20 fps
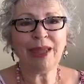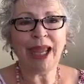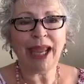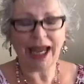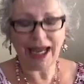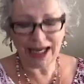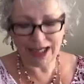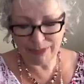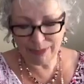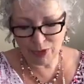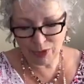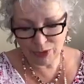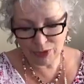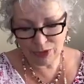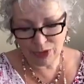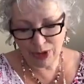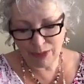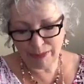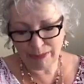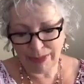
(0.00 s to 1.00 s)
animals
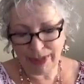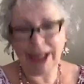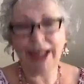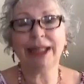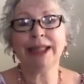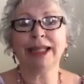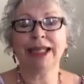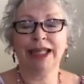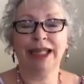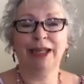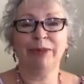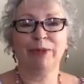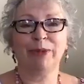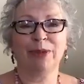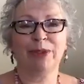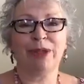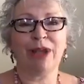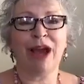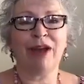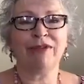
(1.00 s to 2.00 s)
being the
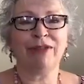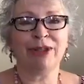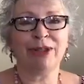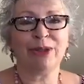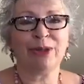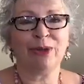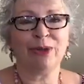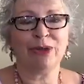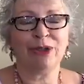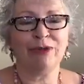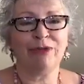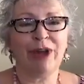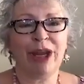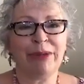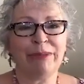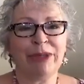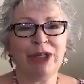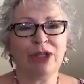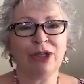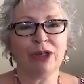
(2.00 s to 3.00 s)
keepers of our soul's divine
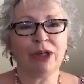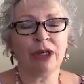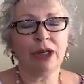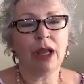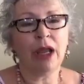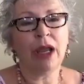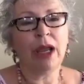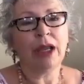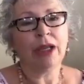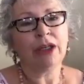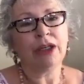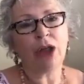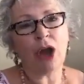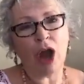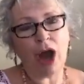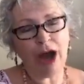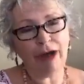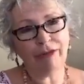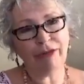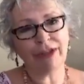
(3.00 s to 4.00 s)
mission,
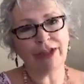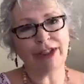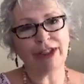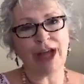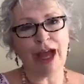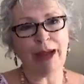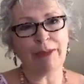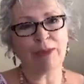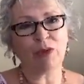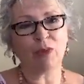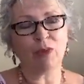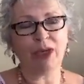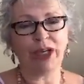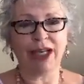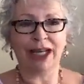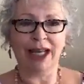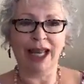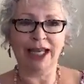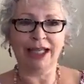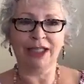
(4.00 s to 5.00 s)
oftentimes we'll
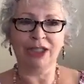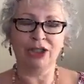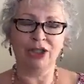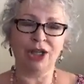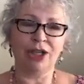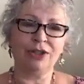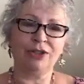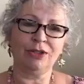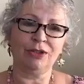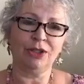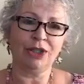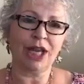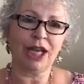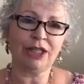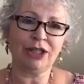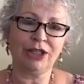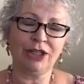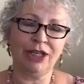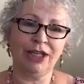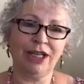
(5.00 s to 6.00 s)
get like a gentle
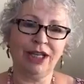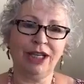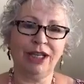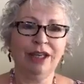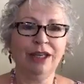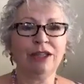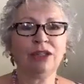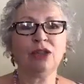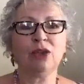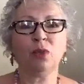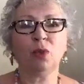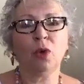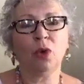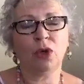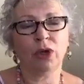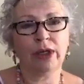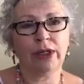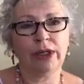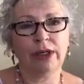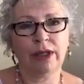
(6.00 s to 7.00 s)
nudging
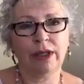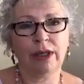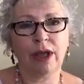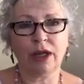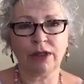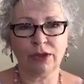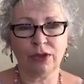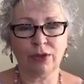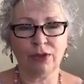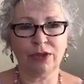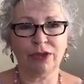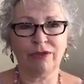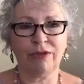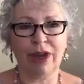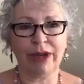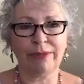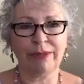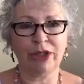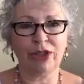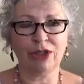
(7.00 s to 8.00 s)
toward our soul's
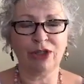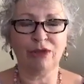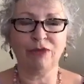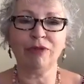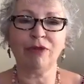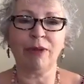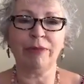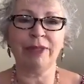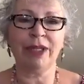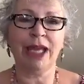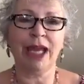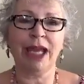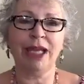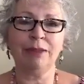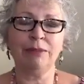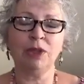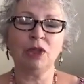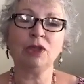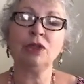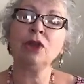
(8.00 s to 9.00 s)
divine mission from the
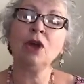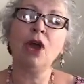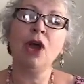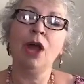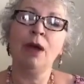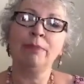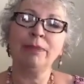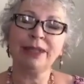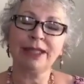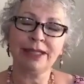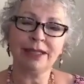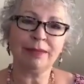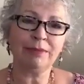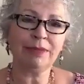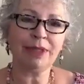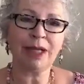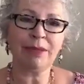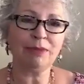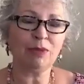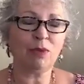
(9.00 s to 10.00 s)
animals, but
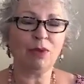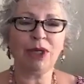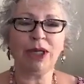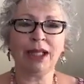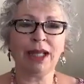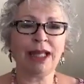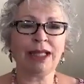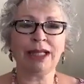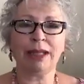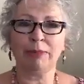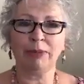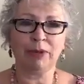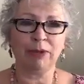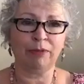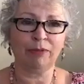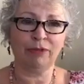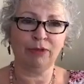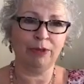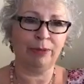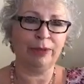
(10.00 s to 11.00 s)
sometimes we'll get like the
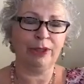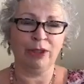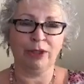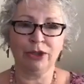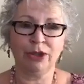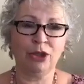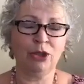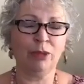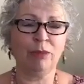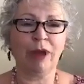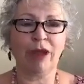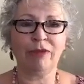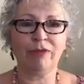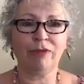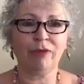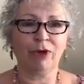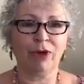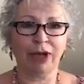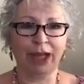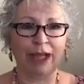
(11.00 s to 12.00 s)
proverbial
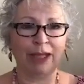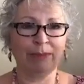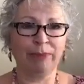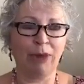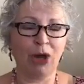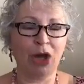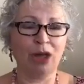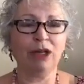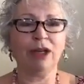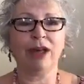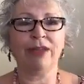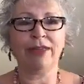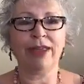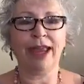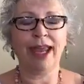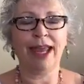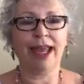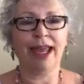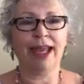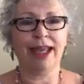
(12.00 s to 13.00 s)
2x4, like bonk on the
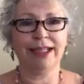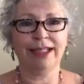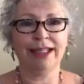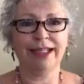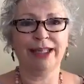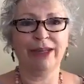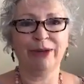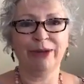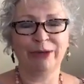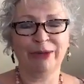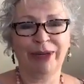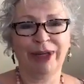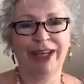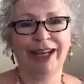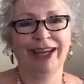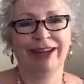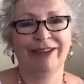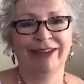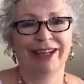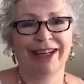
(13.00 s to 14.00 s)
head, you know, and
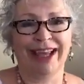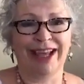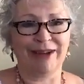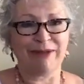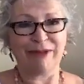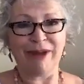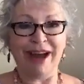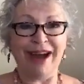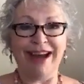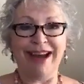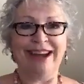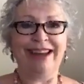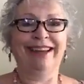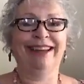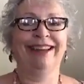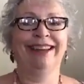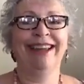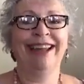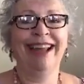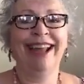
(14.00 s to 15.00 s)
we're like,
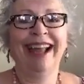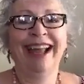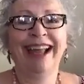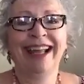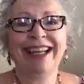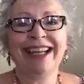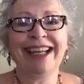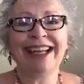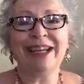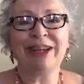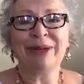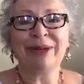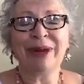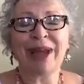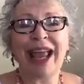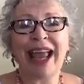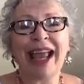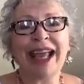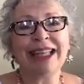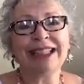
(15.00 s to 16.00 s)
what? You know,
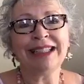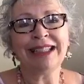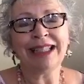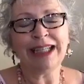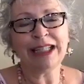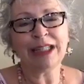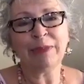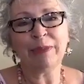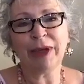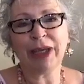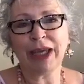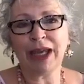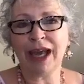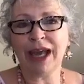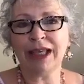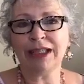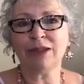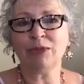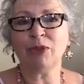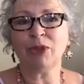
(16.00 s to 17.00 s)
and it's
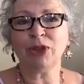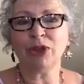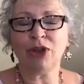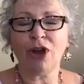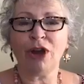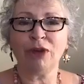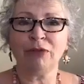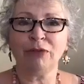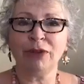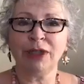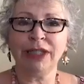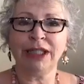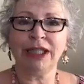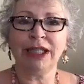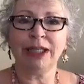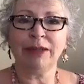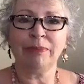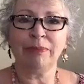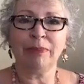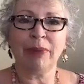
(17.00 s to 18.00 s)
because we're not
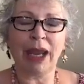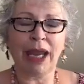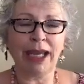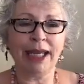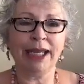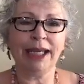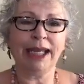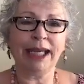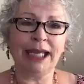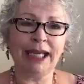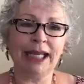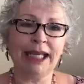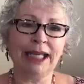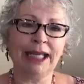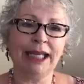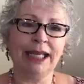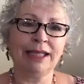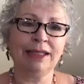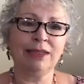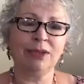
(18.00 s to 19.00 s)
really paying
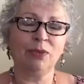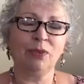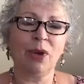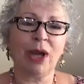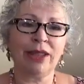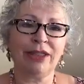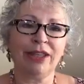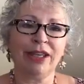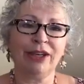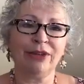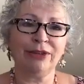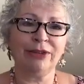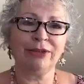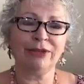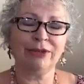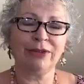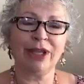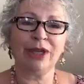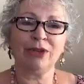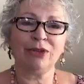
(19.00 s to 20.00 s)
heed to what
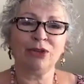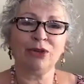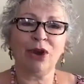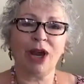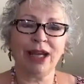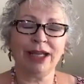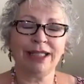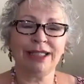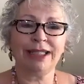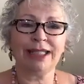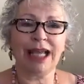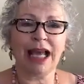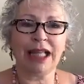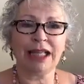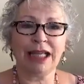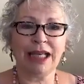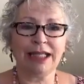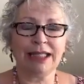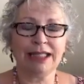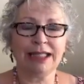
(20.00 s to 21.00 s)
they're trying to tell
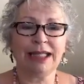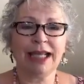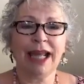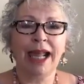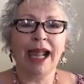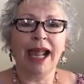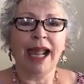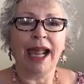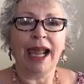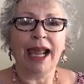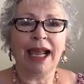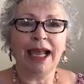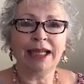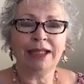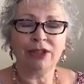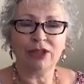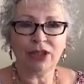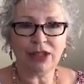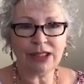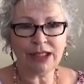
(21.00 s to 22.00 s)
us. And
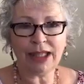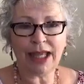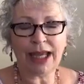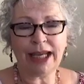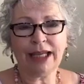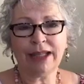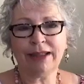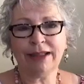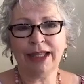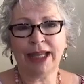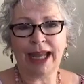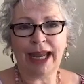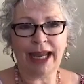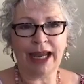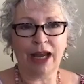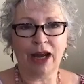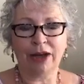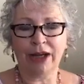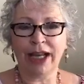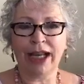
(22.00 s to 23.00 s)
just like
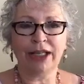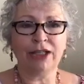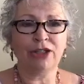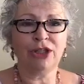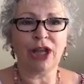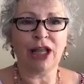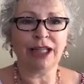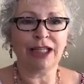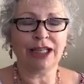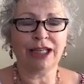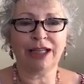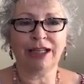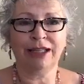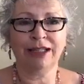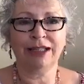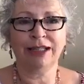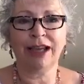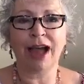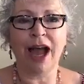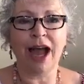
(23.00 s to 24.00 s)
our angelic
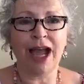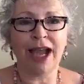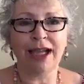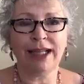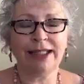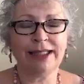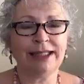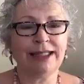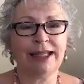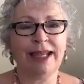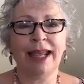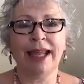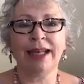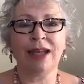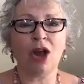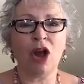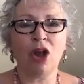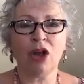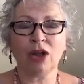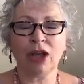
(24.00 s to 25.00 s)
guides and
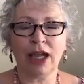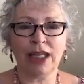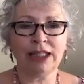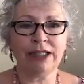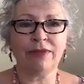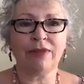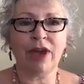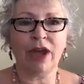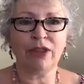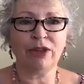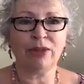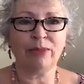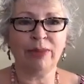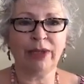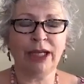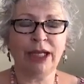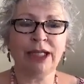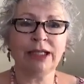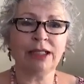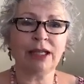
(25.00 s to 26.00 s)
all kinds of other
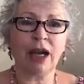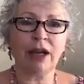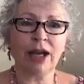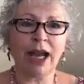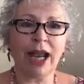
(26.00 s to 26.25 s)
beings, our